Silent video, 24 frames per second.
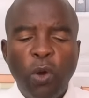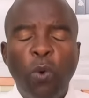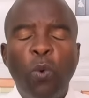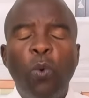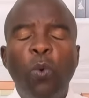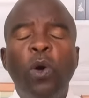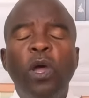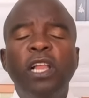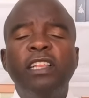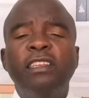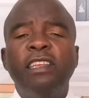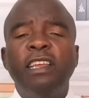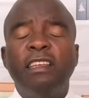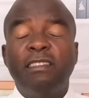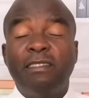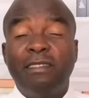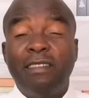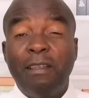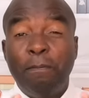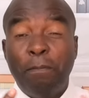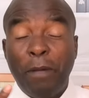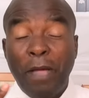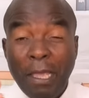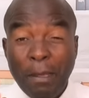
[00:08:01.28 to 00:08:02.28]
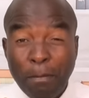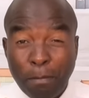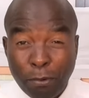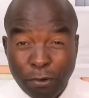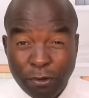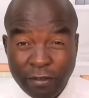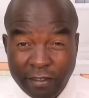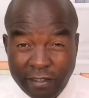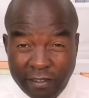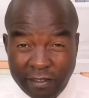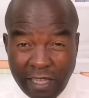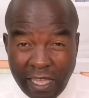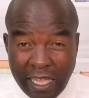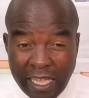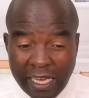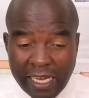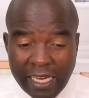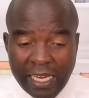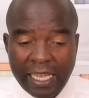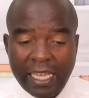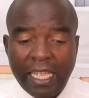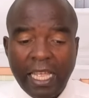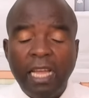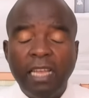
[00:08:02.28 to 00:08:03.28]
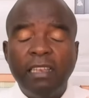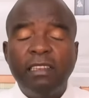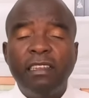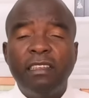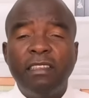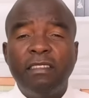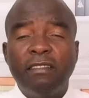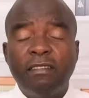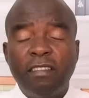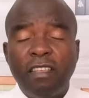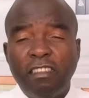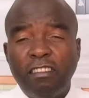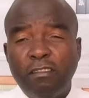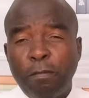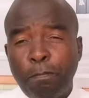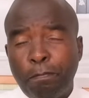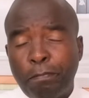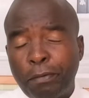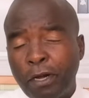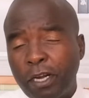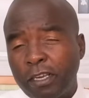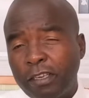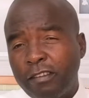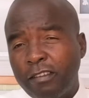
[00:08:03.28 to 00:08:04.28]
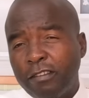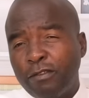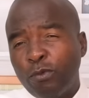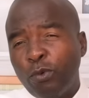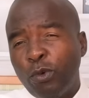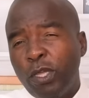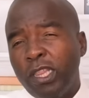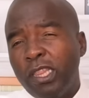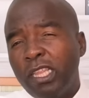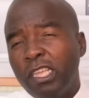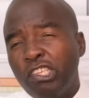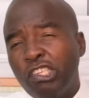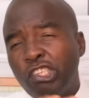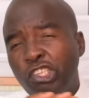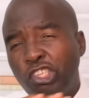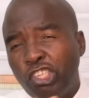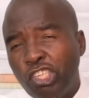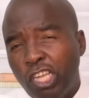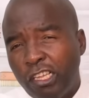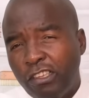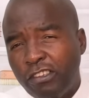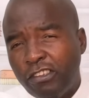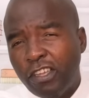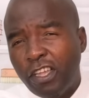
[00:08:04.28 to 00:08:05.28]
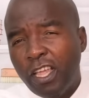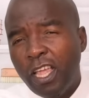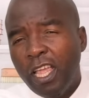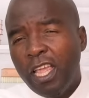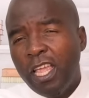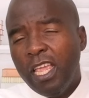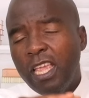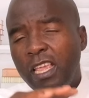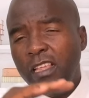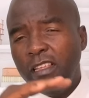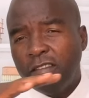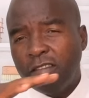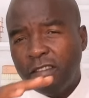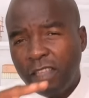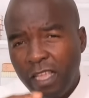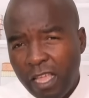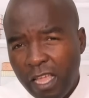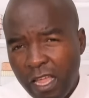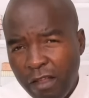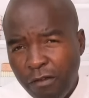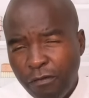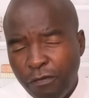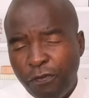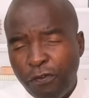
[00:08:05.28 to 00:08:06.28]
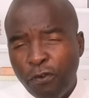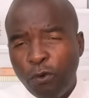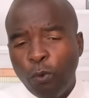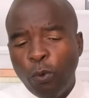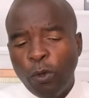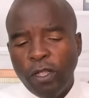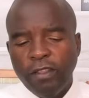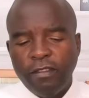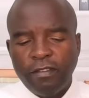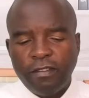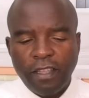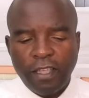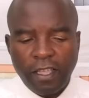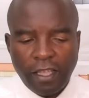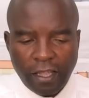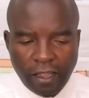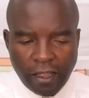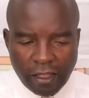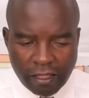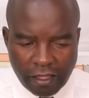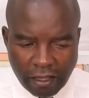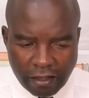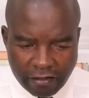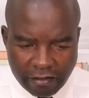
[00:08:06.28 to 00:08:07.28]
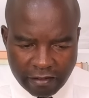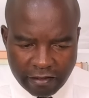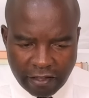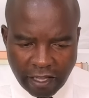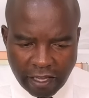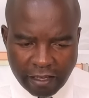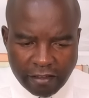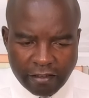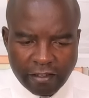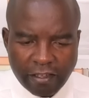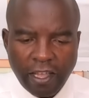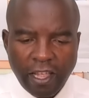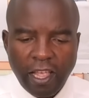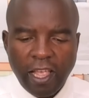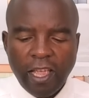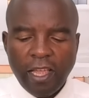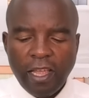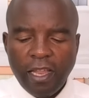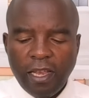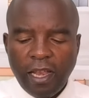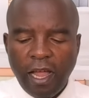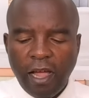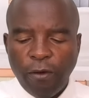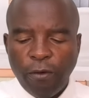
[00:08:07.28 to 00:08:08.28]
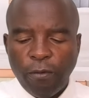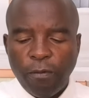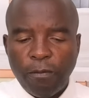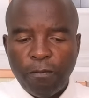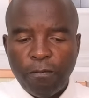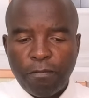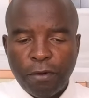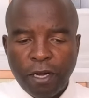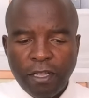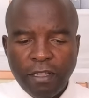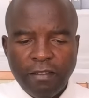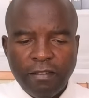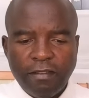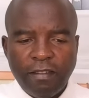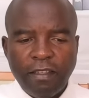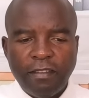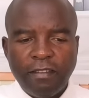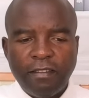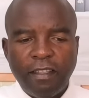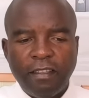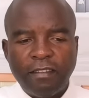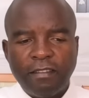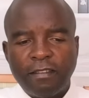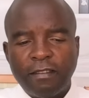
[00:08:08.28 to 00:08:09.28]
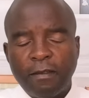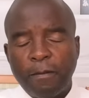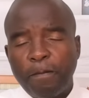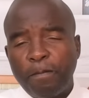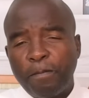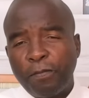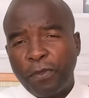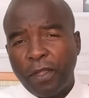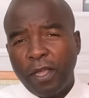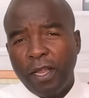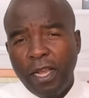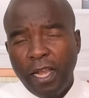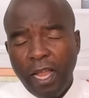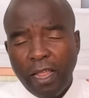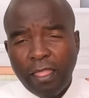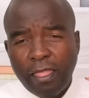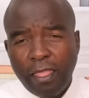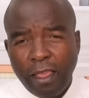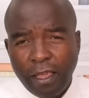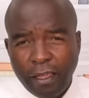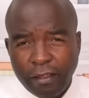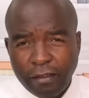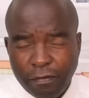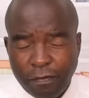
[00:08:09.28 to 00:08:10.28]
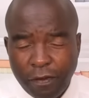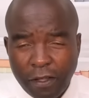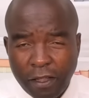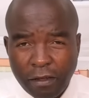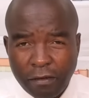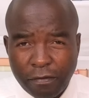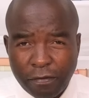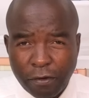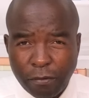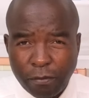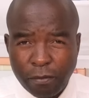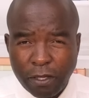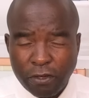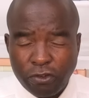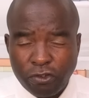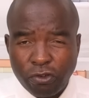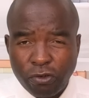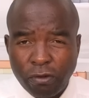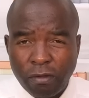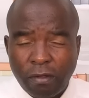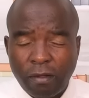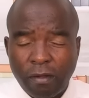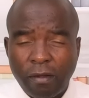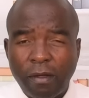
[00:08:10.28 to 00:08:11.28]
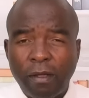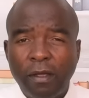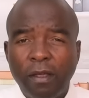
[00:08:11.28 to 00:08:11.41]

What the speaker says: What does the Bible say regarding such practice when the church is influencing the state? Now, brothers and sisters, nothing is further from the truth.